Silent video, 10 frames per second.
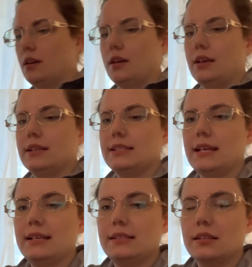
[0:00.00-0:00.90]
And it's
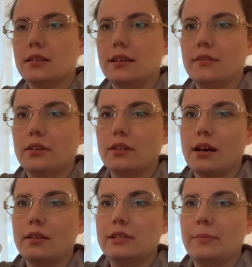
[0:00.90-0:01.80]
nice to leave a
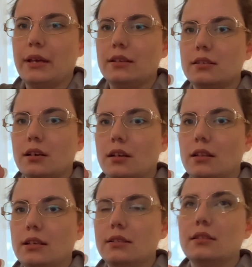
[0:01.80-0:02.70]
lot of space on
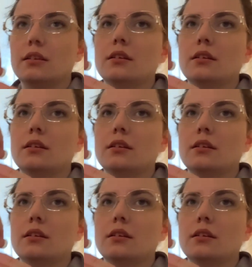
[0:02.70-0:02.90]
this.